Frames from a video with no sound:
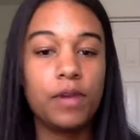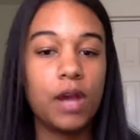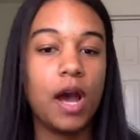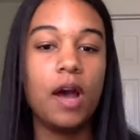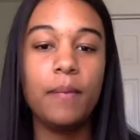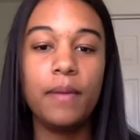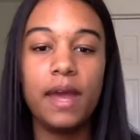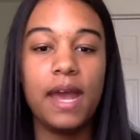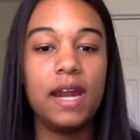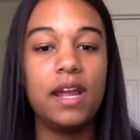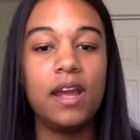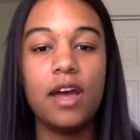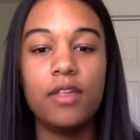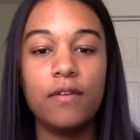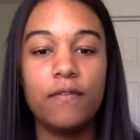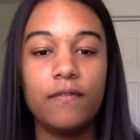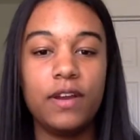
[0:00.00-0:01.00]
comment any
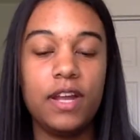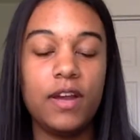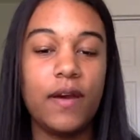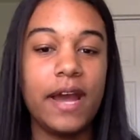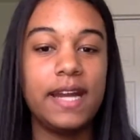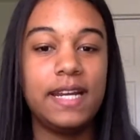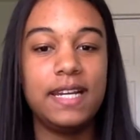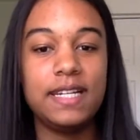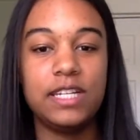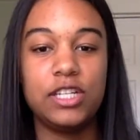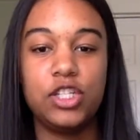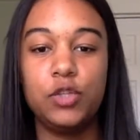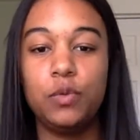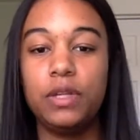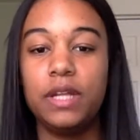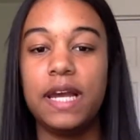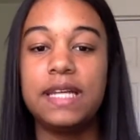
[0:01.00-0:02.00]
other video ideas that
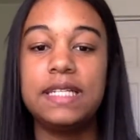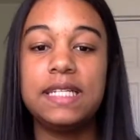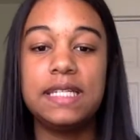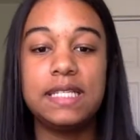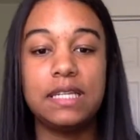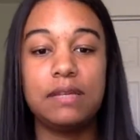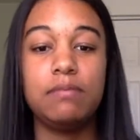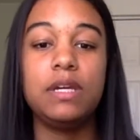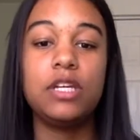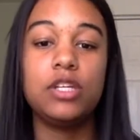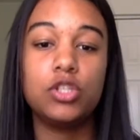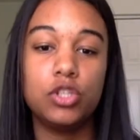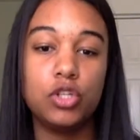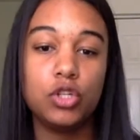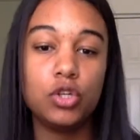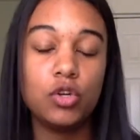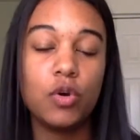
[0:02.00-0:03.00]
you would like to see me
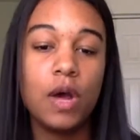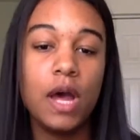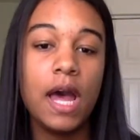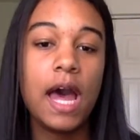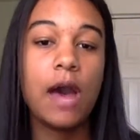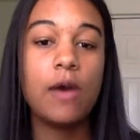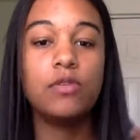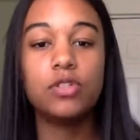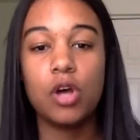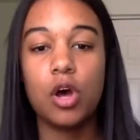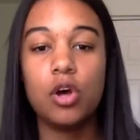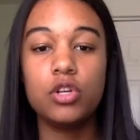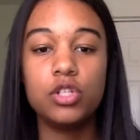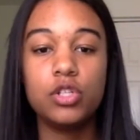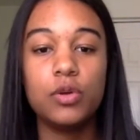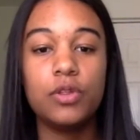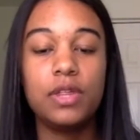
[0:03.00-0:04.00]
do. I was
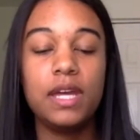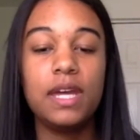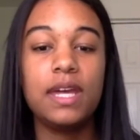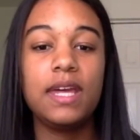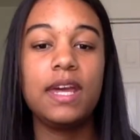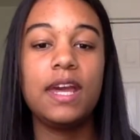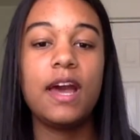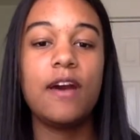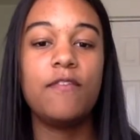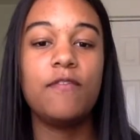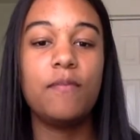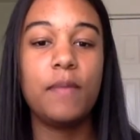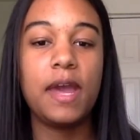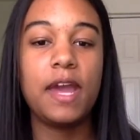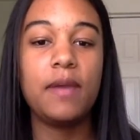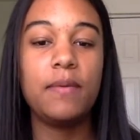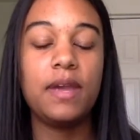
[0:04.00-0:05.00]
also thinking of
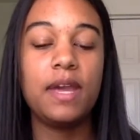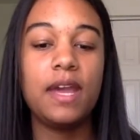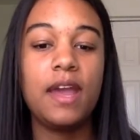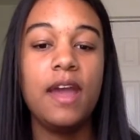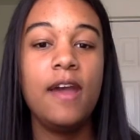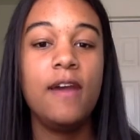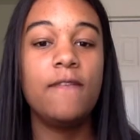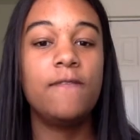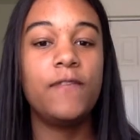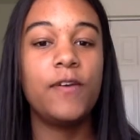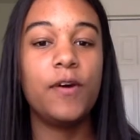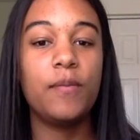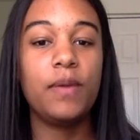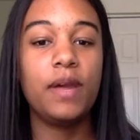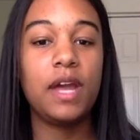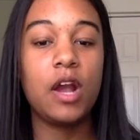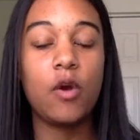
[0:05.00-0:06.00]
maybe
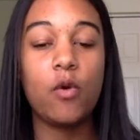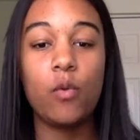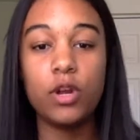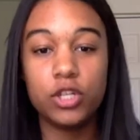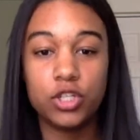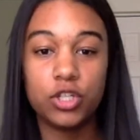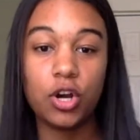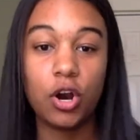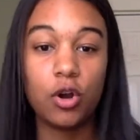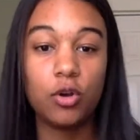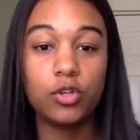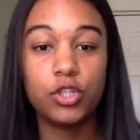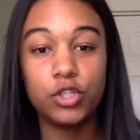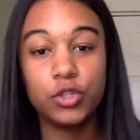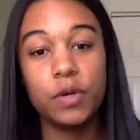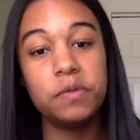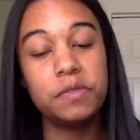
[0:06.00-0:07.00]
filming when
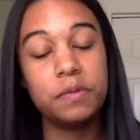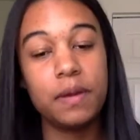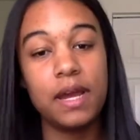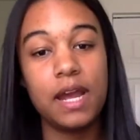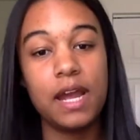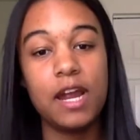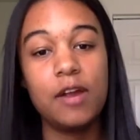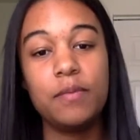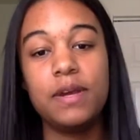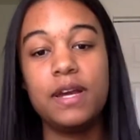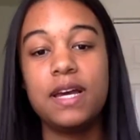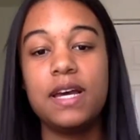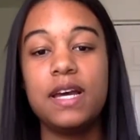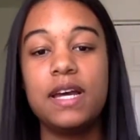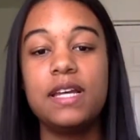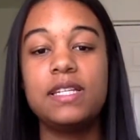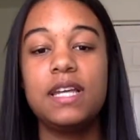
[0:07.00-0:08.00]
Charles trims my hair,
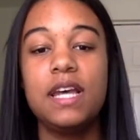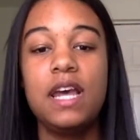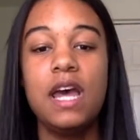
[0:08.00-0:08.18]
because